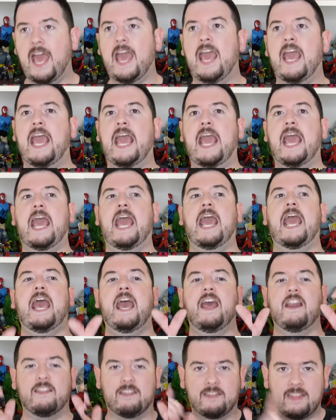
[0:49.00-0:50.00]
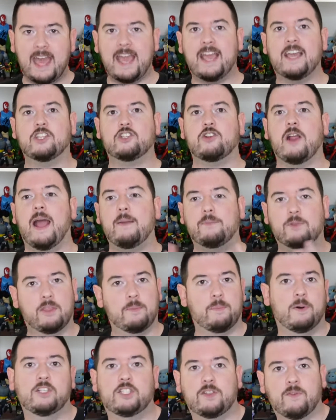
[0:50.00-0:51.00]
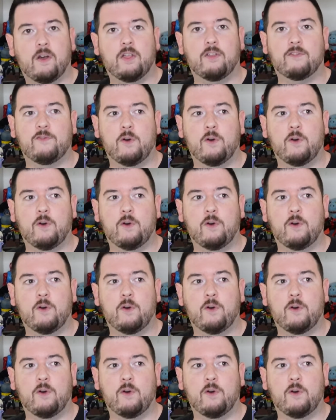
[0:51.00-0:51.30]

And they get trapped with a bunch of other